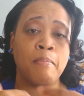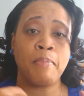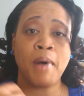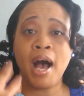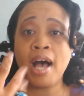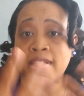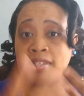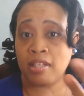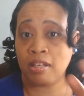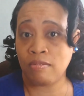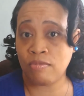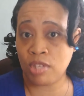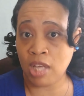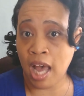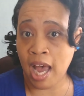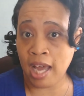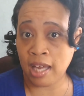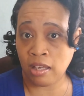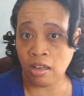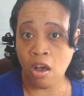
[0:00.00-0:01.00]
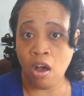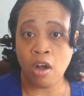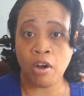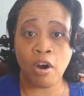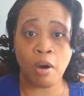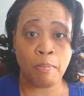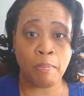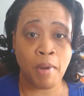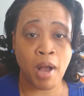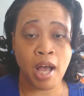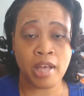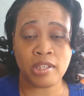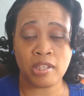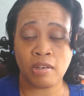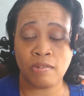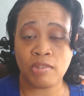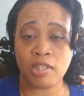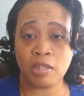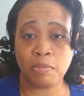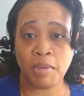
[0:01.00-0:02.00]
positive dialogue, our
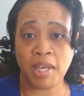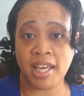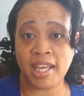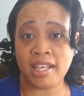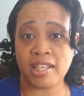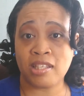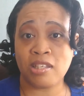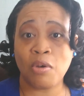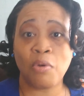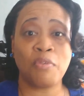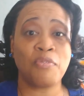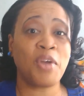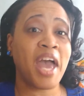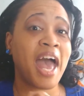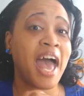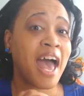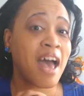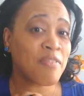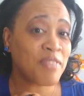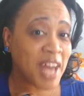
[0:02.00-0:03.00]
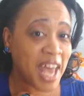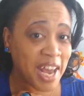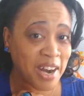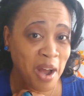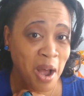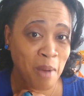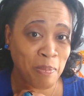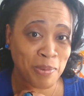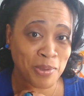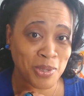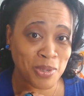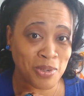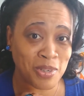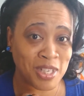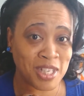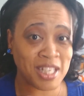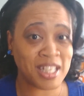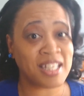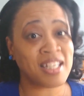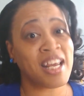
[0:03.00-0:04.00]
positive speak. So if you haven't had an
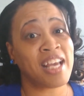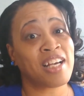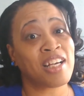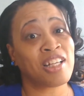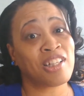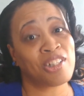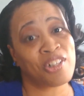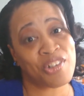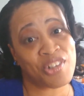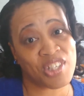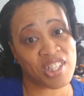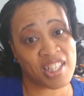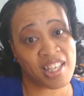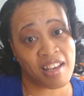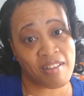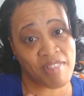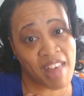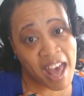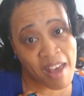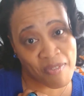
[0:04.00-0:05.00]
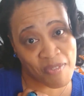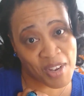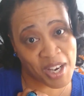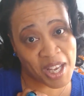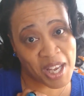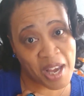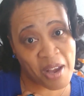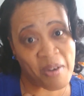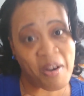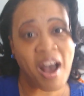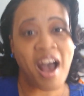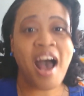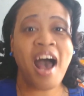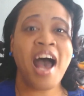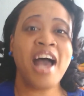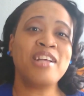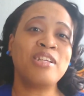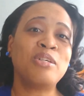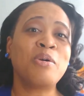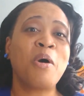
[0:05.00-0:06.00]
opportunity to take a look-see at that video,
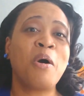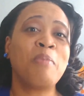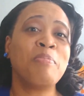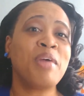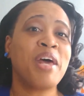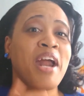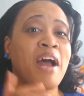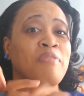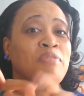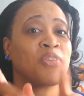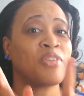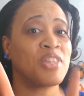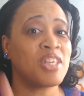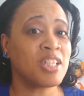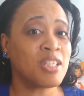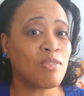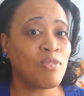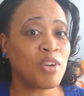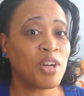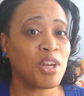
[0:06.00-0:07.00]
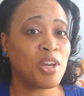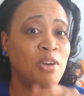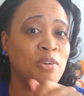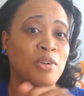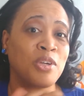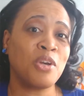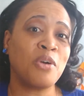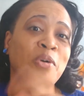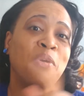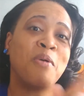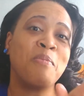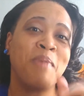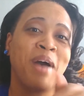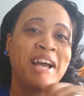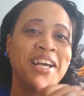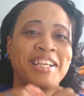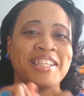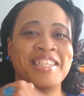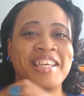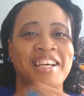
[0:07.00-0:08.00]
I do hope that after this video, you'll go
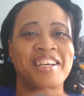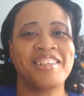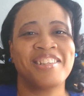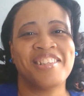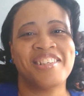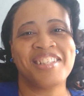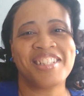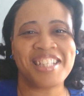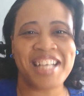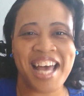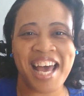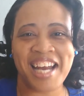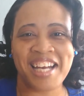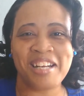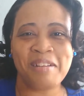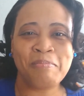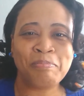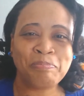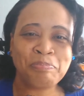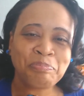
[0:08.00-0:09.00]
back and take a look at it.